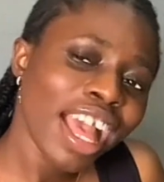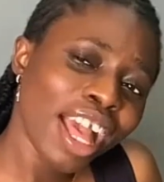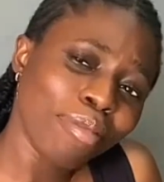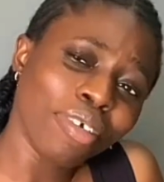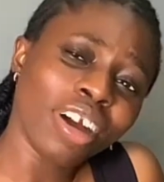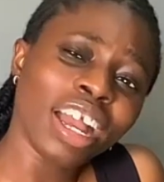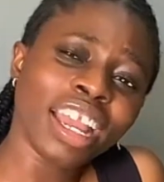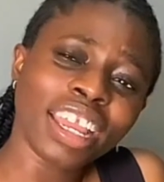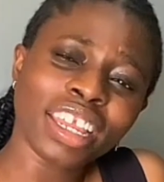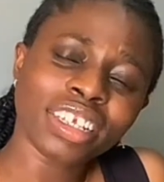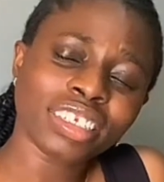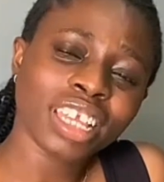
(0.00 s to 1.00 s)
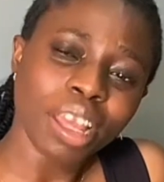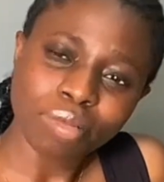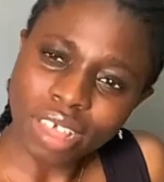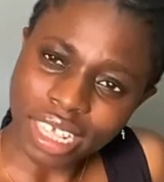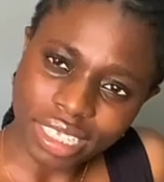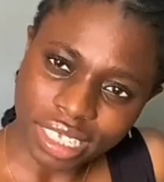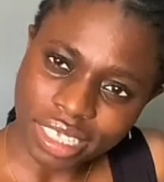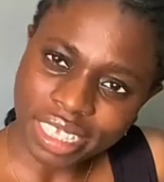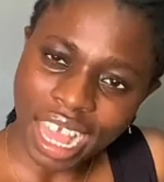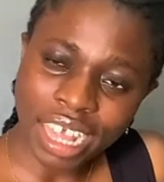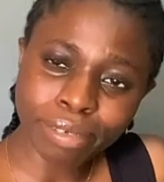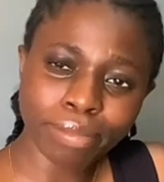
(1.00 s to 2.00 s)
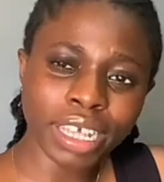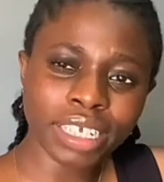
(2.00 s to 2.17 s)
But I kept at it, and my